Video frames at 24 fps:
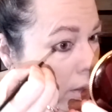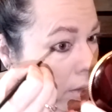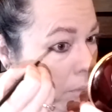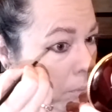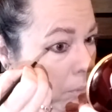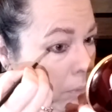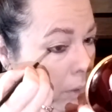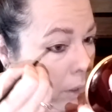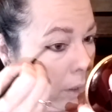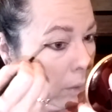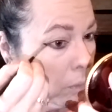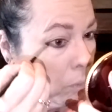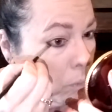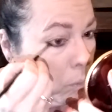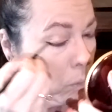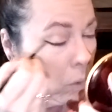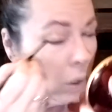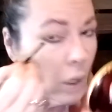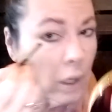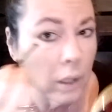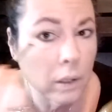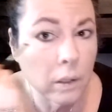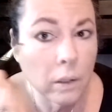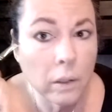my
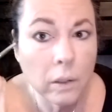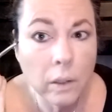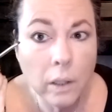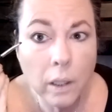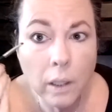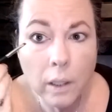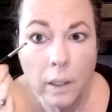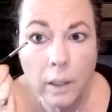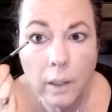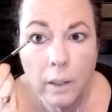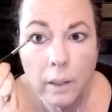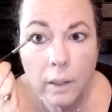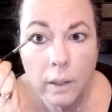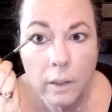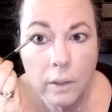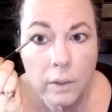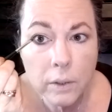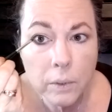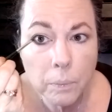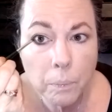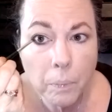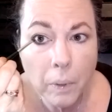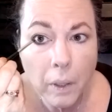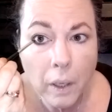waterline
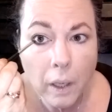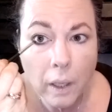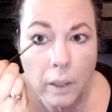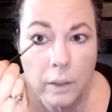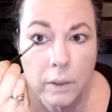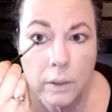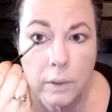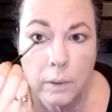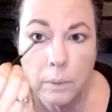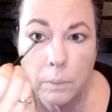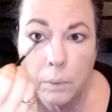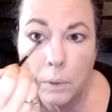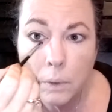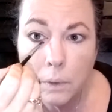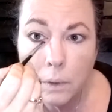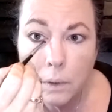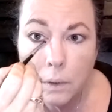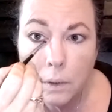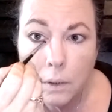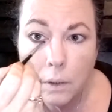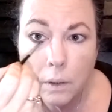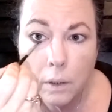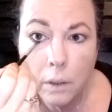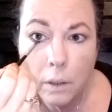as possible,
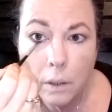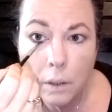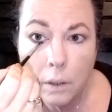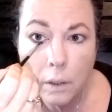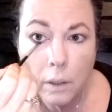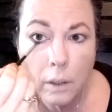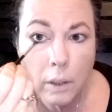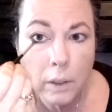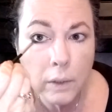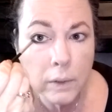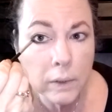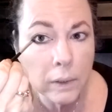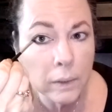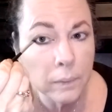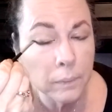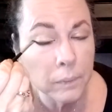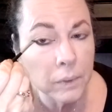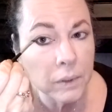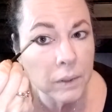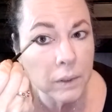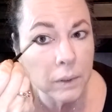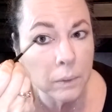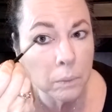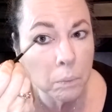because I'm
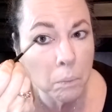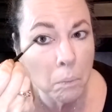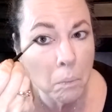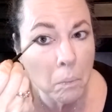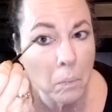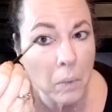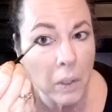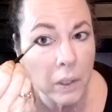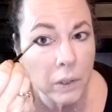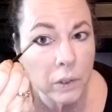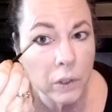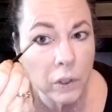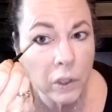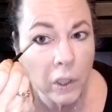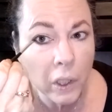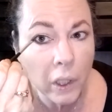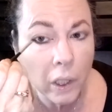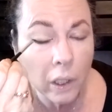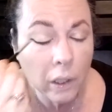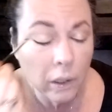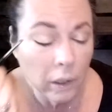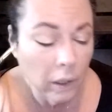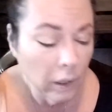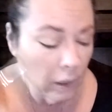
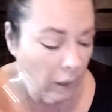smudging.